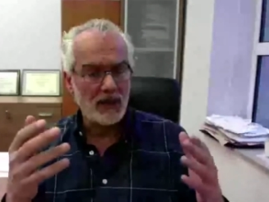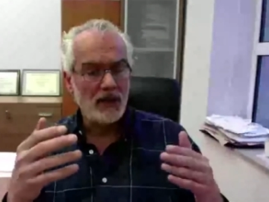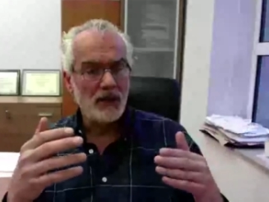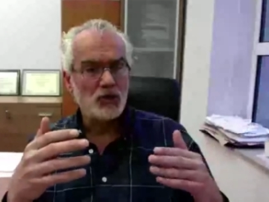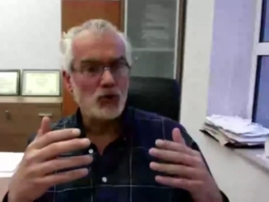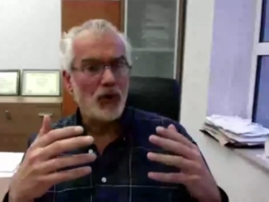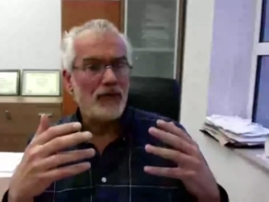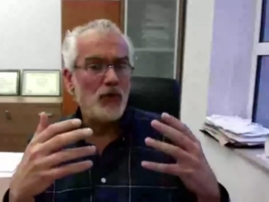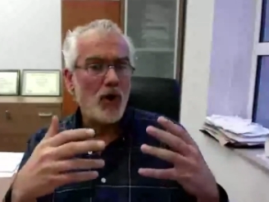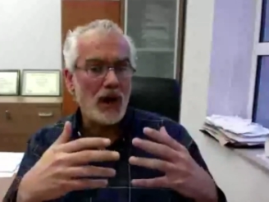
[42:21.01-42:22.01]
So if
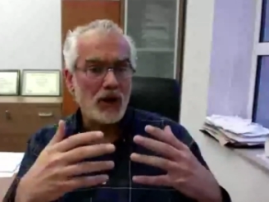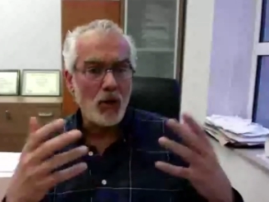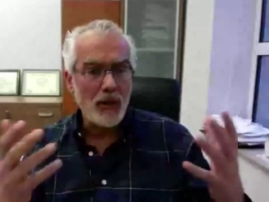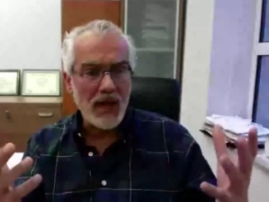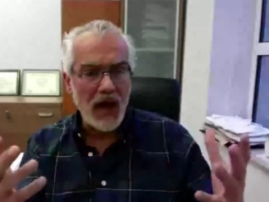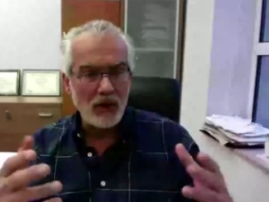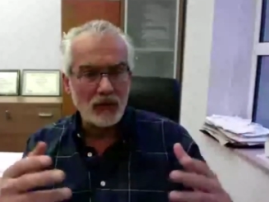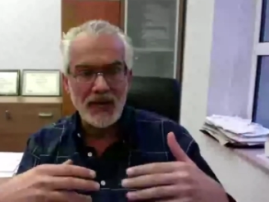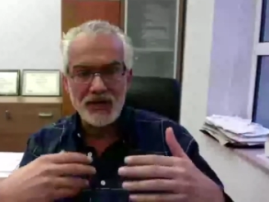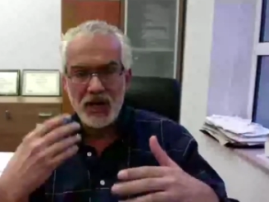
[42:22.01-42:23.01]
you are going out
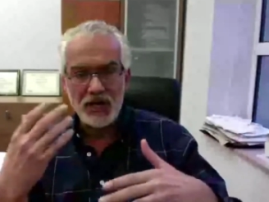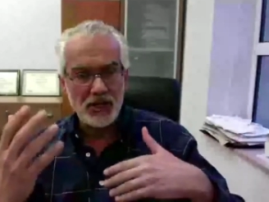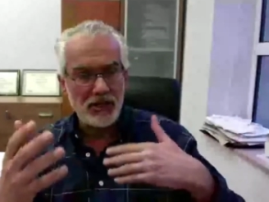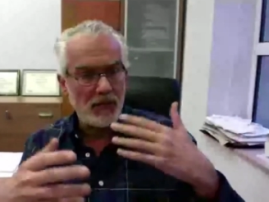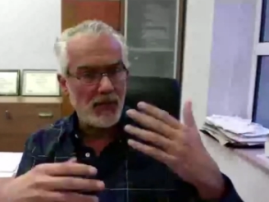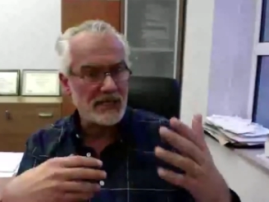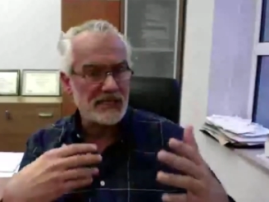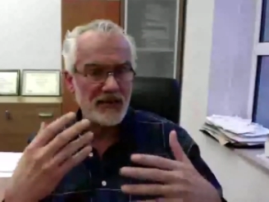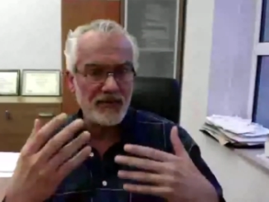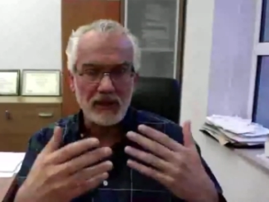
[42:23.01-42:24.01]
and changing the mask
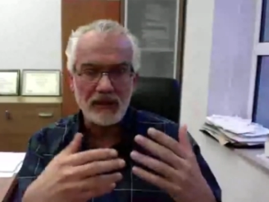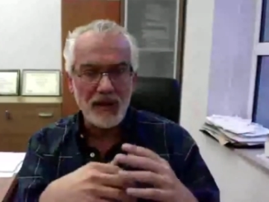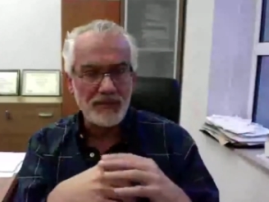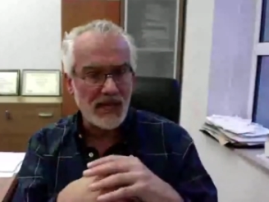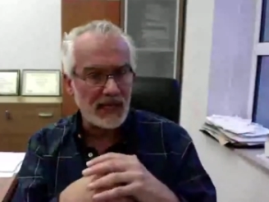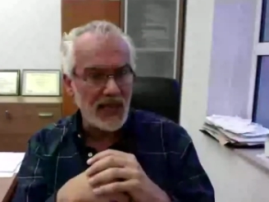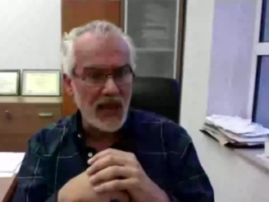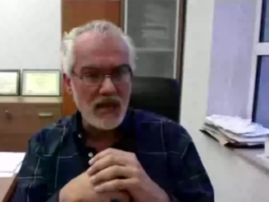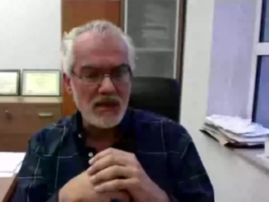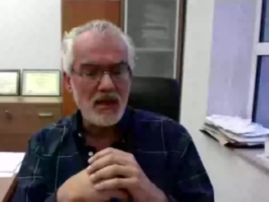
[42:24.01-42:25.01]
several times a
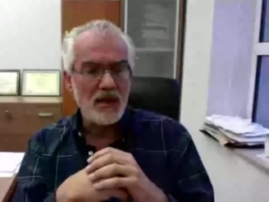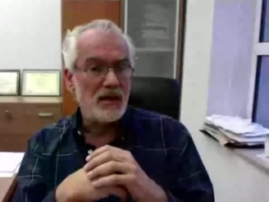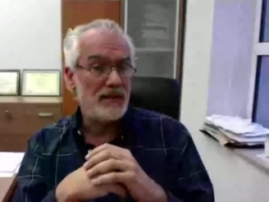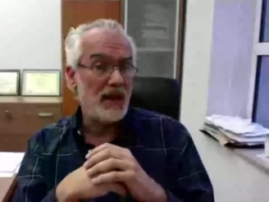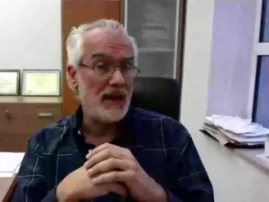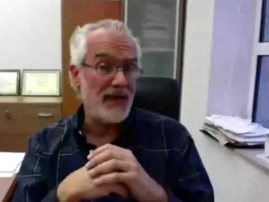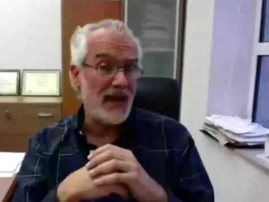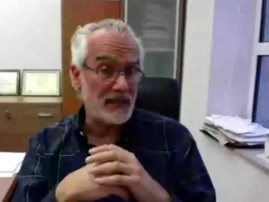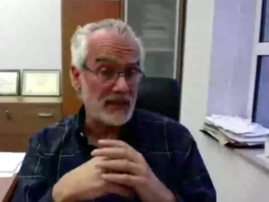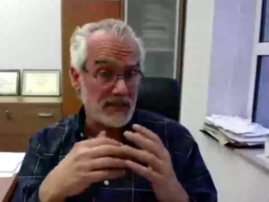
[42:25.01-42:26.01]
day, then
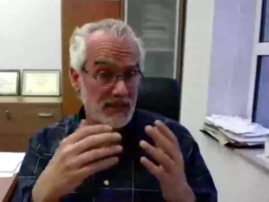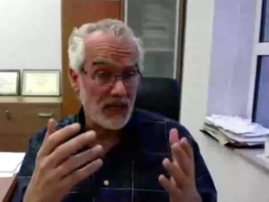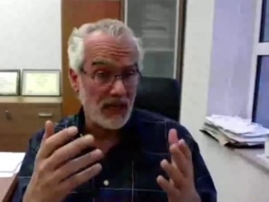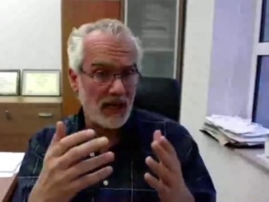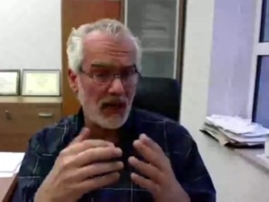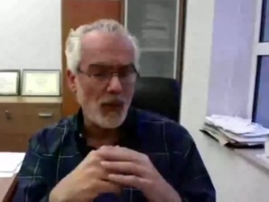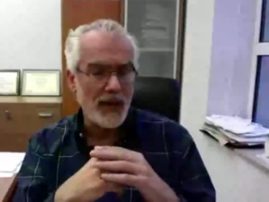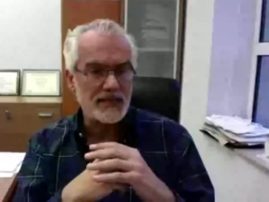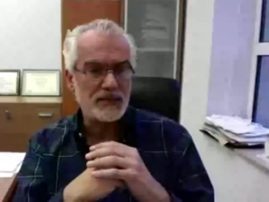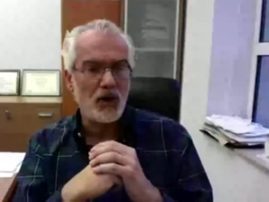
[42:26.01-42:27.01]
that is a
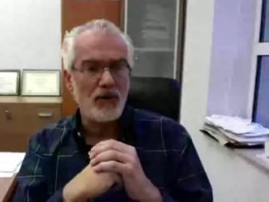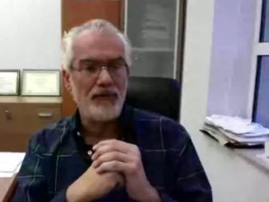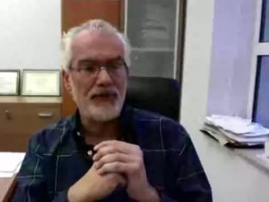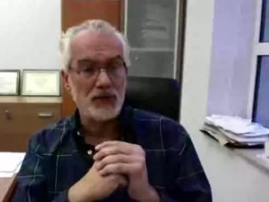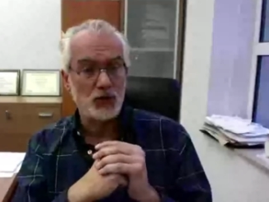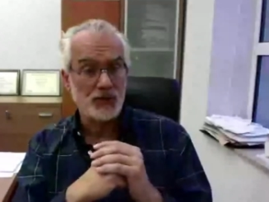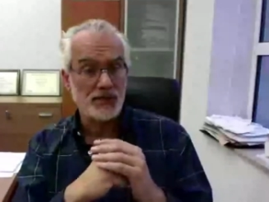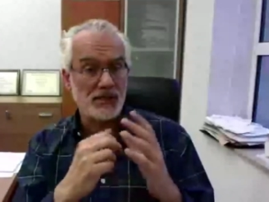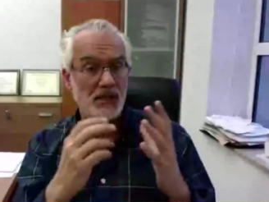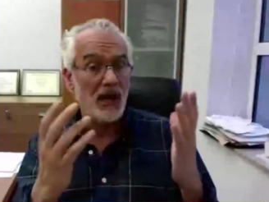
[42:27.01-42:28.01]
waste of
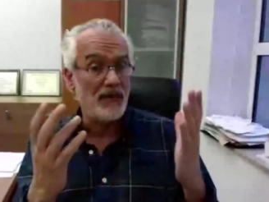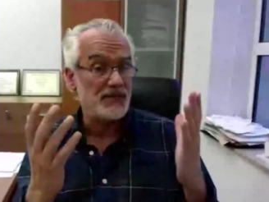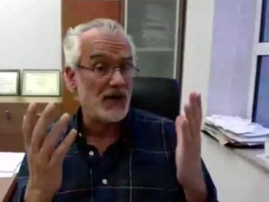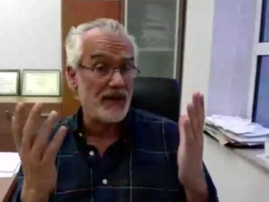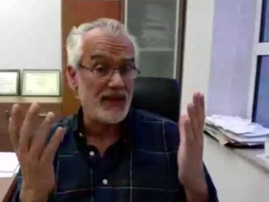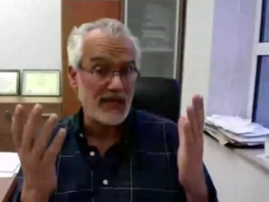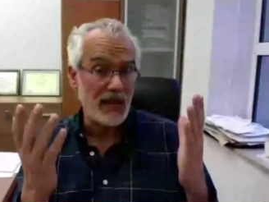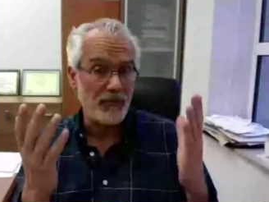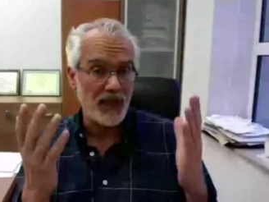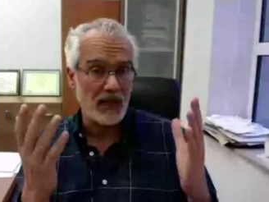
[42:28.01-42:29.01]
resources. Gloves are the same
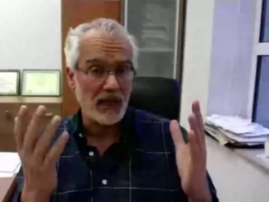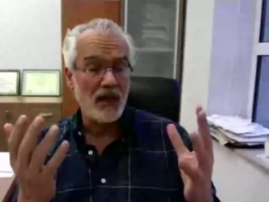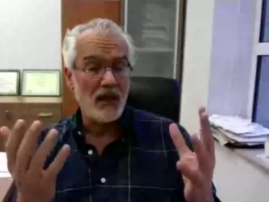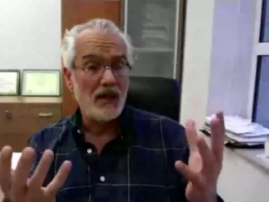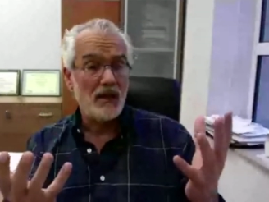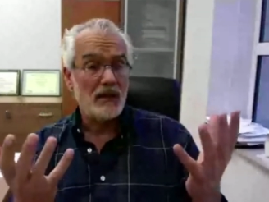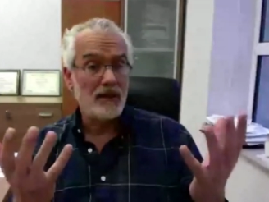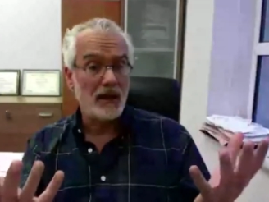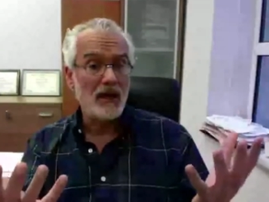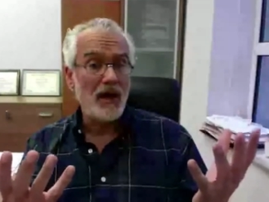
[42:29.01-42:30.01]
thing. The
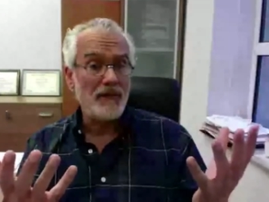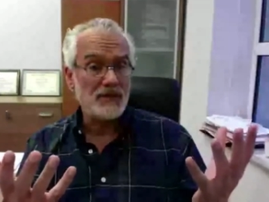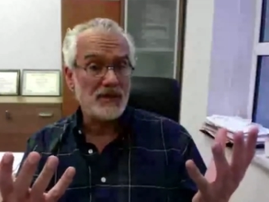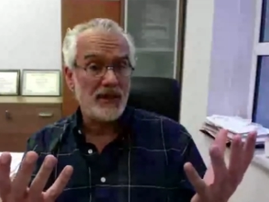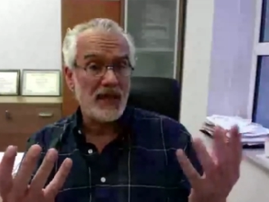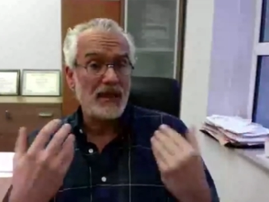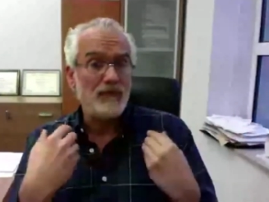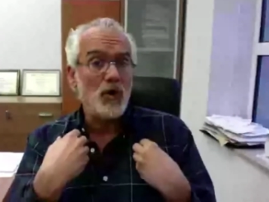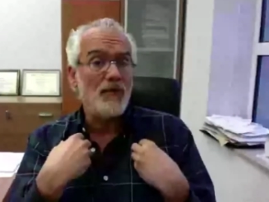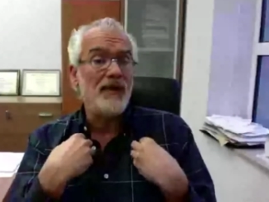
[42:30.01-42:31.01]
gloves, they give
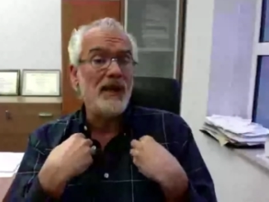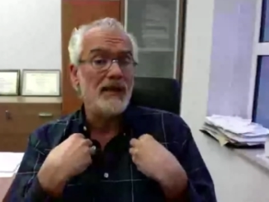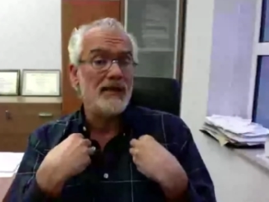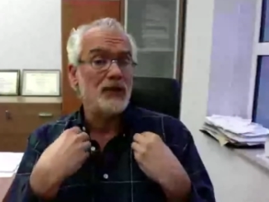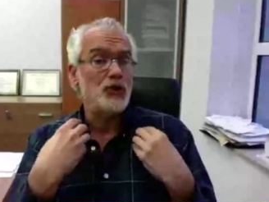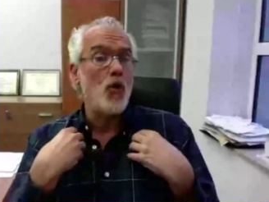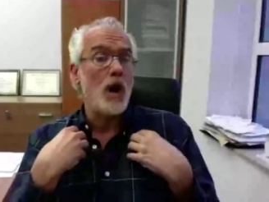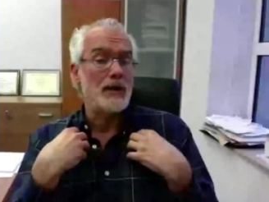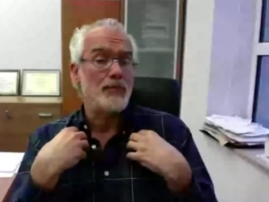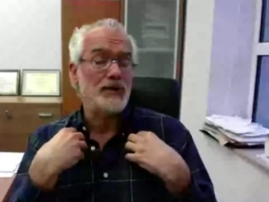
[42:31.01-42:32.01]
you a feeling that you
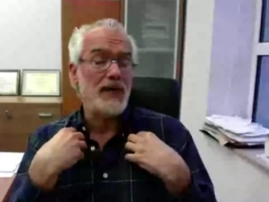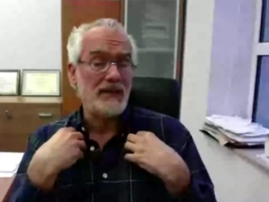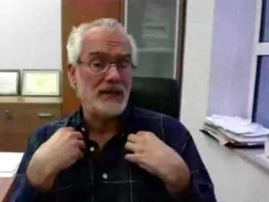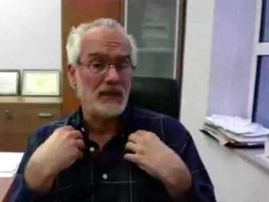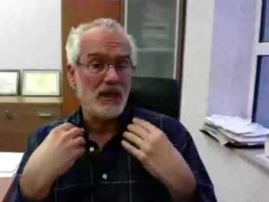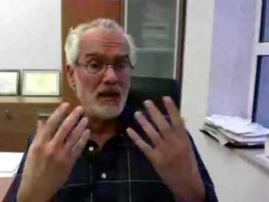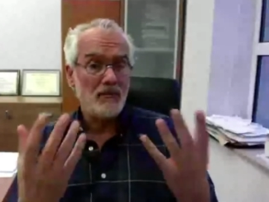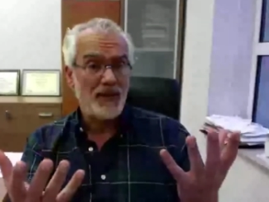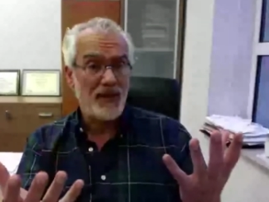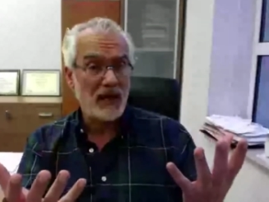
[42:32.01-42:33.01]
are protected,
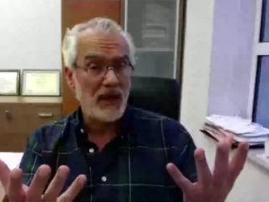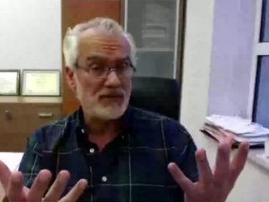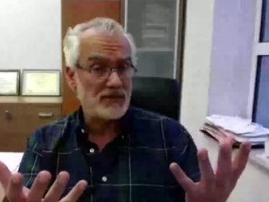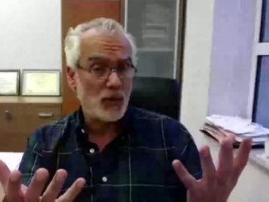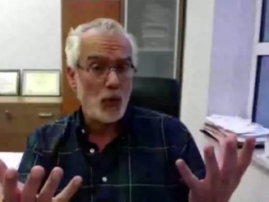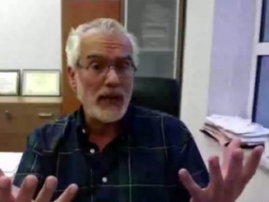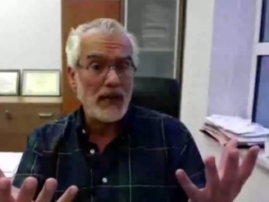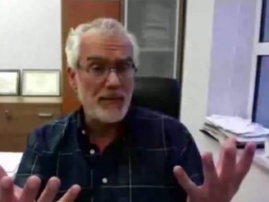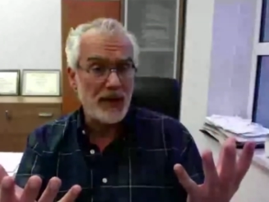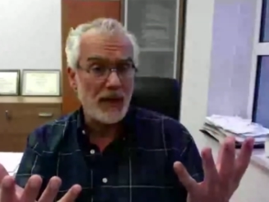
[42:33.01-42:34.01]
but the gloves quickly
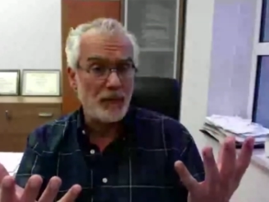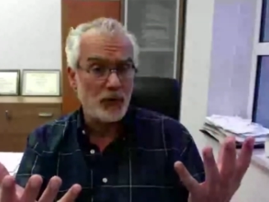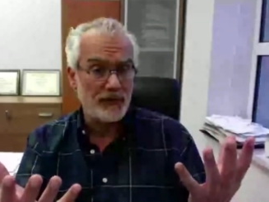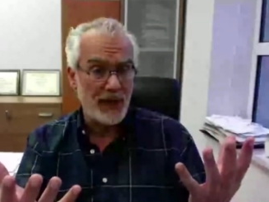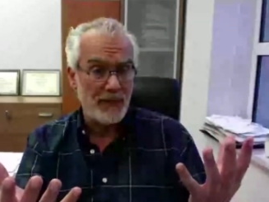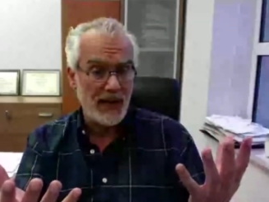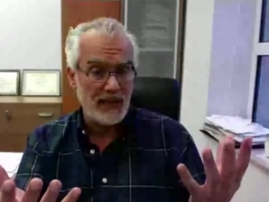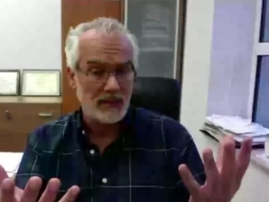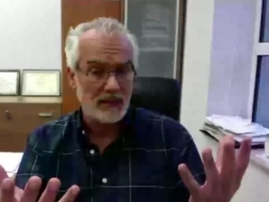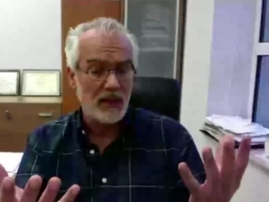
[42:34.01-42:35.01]
become contaminated.